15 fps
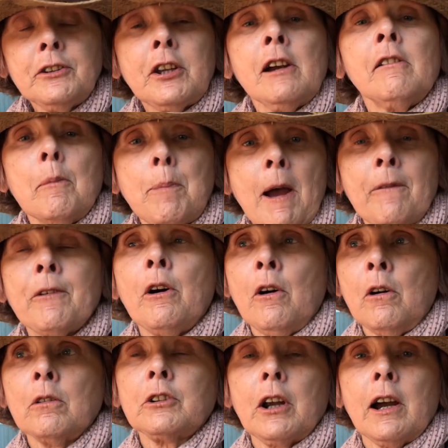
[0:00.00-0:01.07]
I telepath
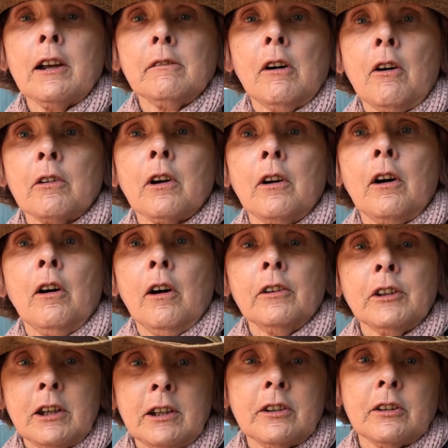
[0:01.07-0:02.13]
all day long
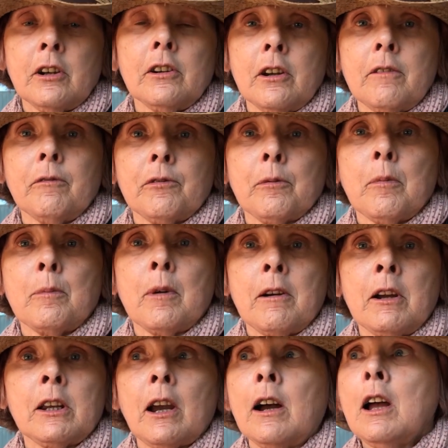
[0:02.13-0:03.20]
on the internet, even from
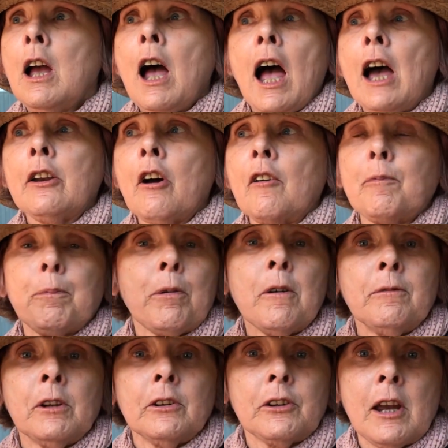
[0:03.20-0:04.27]
America, and I've
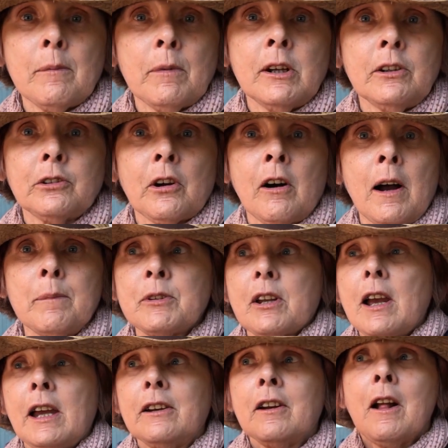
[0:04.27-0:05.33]
proven it that many times.
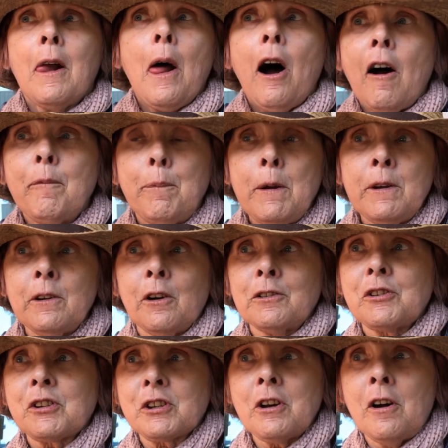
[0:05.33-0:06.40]
And I've been
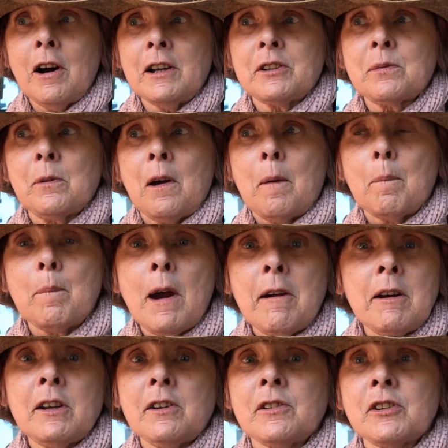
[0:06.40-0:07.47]
on sites where
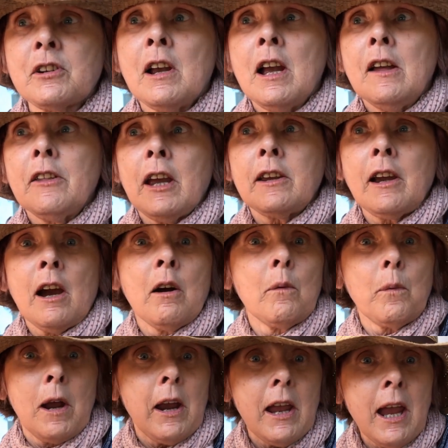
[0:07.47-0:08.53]
Americans, they go,
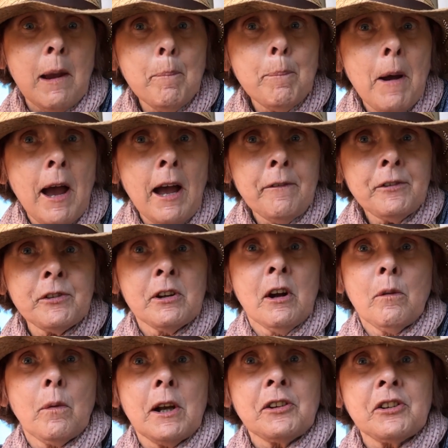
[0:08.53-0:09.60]
we're
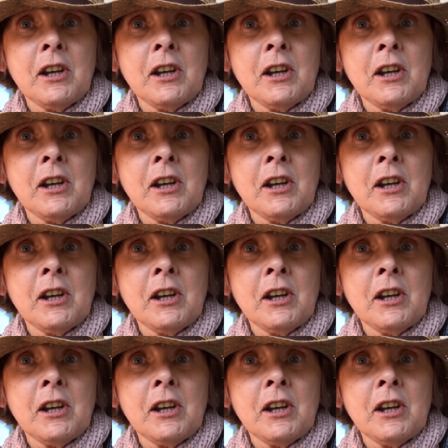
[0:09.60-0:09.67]
empaths, we're